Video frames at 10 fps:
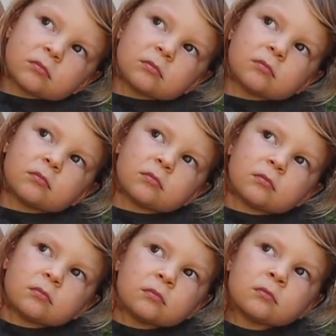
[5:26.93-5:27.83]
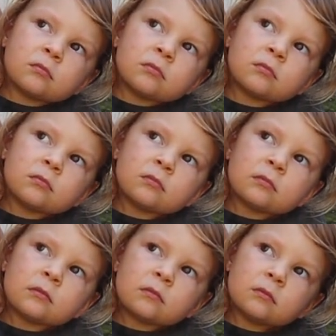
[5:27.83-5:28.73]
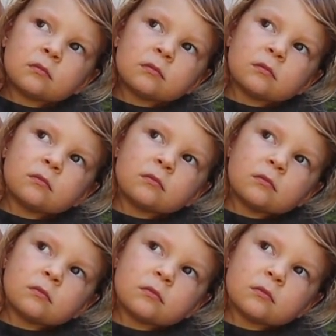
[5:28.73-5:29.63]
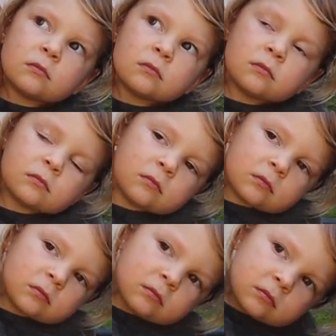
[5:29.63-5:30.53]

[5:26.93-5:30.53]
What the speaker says: (not speaking)